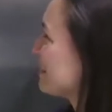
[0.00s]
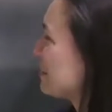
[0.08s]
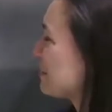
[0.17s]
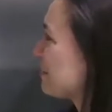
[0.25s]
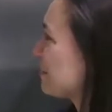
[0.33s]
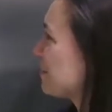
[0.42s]

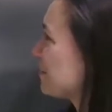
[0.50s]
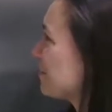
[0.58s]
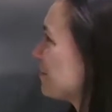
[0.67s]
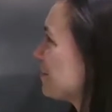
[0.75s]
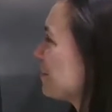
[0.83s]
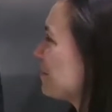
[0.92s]

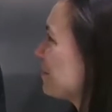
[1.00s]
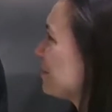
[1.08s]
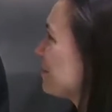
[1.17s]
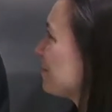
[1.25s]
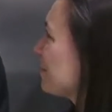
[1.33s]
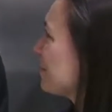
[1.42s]

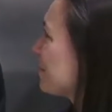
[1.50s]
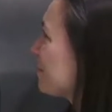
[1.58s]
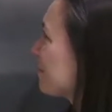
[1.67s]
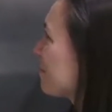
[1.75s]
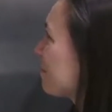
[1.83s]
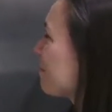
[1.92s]

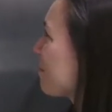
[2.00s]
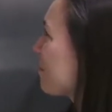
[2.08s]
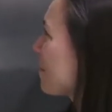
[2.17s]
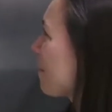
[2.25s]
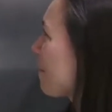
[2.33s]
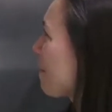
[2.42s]

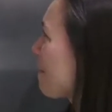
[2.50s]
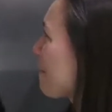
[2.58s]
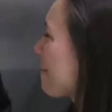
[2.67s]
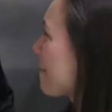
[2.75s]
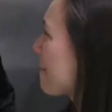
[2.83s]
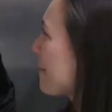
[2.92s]

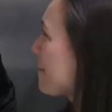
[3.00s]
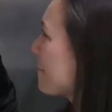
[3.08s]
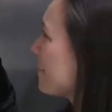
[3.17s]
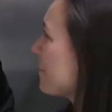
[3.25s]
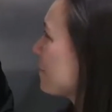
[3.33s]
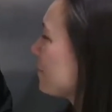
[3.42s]

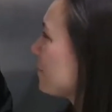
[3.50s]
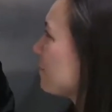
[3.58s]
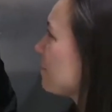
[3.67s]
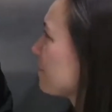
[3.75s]
(not speaking)